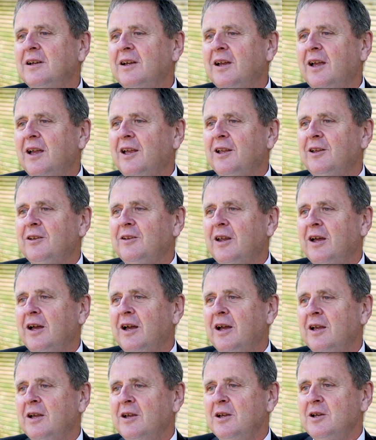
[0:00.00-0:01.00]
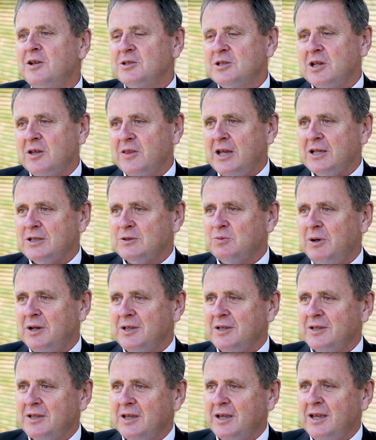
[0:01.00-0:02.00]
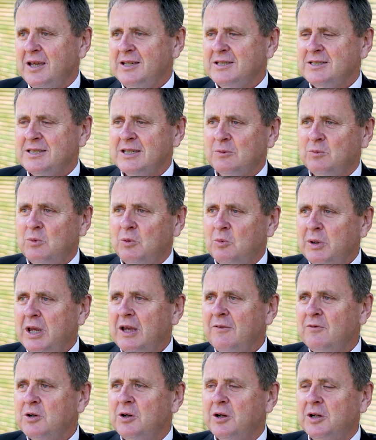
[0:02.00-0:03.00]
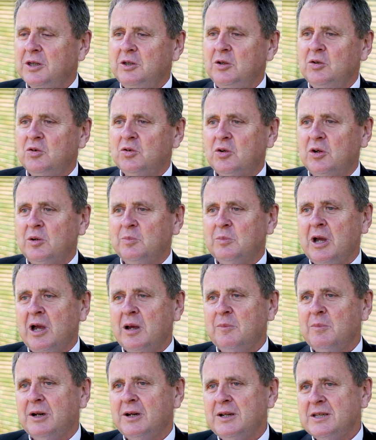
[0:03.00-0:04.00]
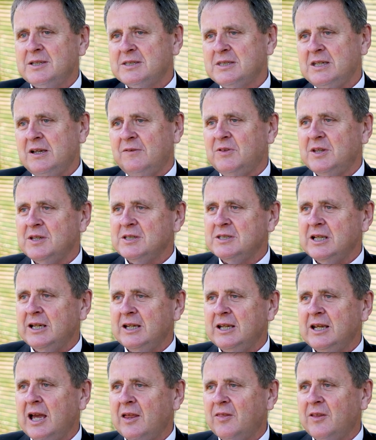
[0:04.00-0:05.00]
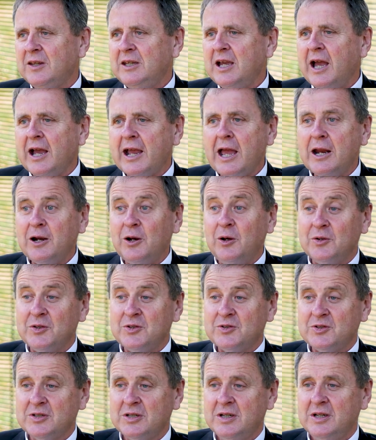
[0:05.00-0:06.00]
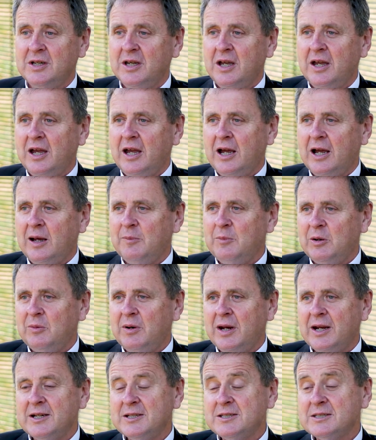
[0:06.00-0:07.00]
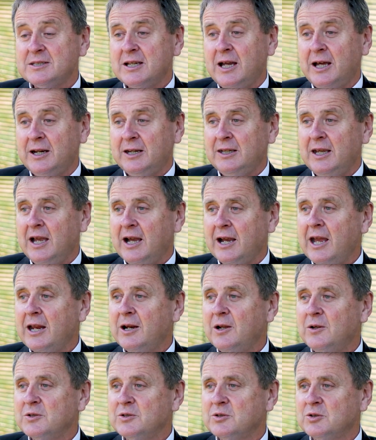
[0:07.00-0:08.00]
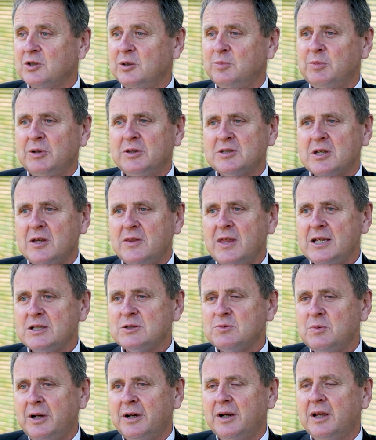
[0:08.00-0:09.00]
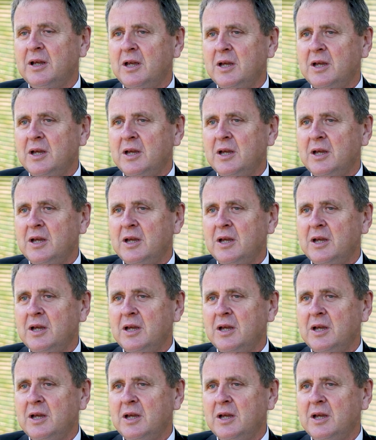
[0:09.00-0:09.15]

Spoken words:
And so that's what he said, well, we haven't got a youth group going, but let's see if there's any other young adults around and start a young adults group. And so that's what